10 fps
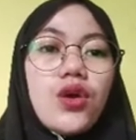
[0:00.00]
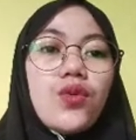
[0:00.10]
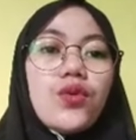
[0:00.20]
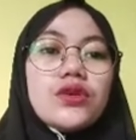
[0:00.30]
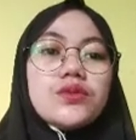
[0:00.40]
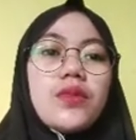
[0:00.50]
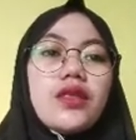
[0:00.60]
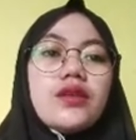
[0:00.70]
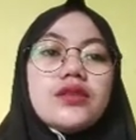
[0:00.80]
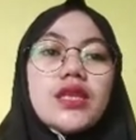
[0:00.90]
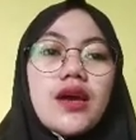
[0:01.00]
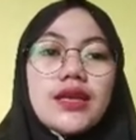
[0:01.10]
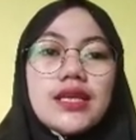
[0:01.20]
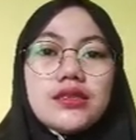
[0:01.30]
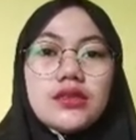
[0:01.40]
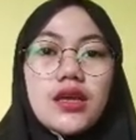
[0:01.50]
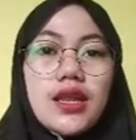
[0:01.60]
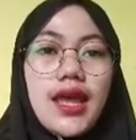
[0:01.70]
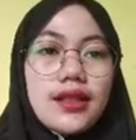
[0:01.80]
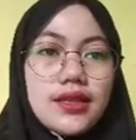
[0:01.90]
whose mother tongue is
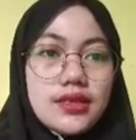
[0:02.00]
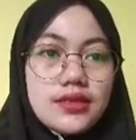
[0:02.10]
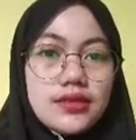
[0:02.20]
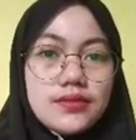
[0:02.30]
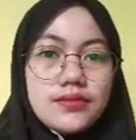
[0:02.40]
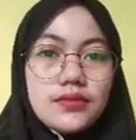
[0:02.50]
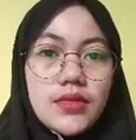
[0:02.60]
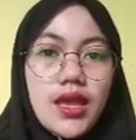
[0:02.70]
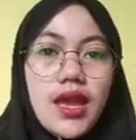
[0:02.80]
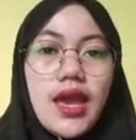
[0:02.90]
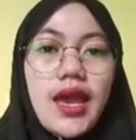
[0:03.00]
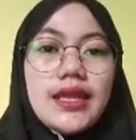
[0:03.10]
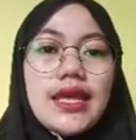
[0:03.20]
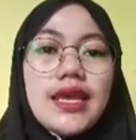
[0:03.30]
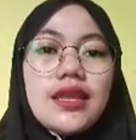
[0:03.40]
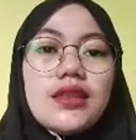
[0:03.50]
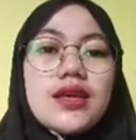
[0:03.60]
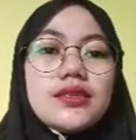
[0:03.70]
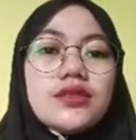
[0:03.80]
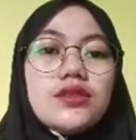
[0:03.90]
not English, and he
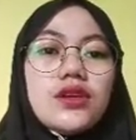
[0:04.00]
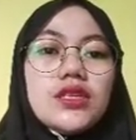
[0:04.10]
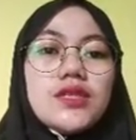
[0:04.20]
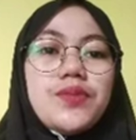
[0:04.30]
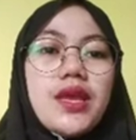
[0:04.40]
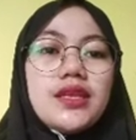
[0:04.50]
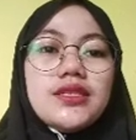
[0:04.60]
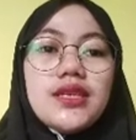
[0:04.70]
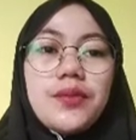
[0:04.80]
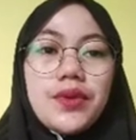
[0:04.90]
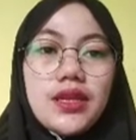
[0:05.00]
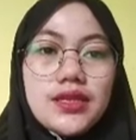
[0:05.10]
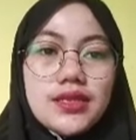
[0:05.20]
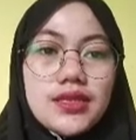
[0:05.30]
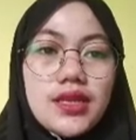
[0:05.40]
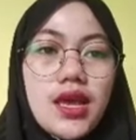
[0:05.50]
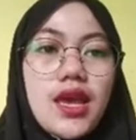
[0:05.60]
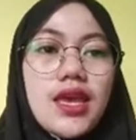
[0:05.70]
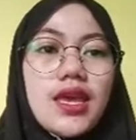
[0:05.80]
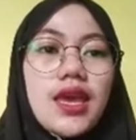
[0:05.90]
does not speak Japanese,
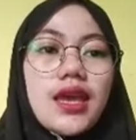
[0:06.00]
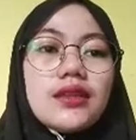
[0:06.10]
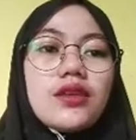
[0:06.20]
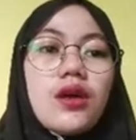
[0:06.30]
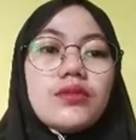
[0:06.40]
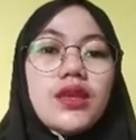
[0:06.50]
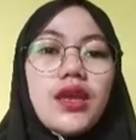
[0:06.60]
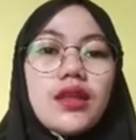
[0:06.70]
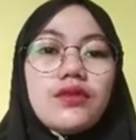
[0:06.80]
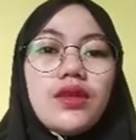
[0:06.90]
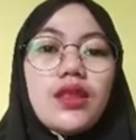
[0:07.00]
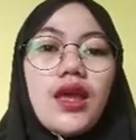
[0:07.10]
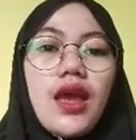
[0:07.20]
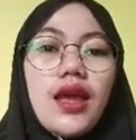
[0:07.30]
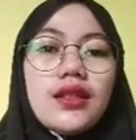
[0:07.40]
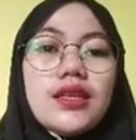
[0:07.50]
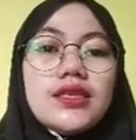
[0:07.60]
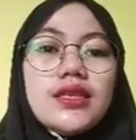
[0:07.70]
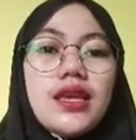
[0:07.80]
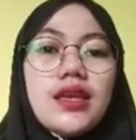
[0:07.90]
he can communicate with English
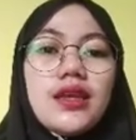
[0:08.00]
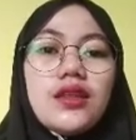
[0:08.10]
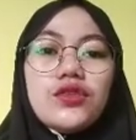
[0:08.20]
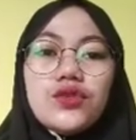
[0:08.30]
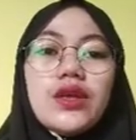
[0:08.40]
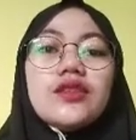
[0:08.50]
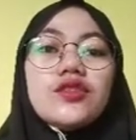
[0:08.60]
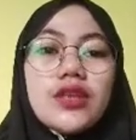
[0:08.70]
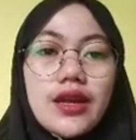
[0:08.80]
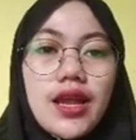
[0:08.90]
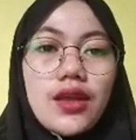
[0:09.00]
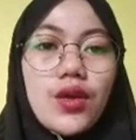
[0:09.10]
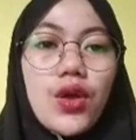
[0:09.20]
to interact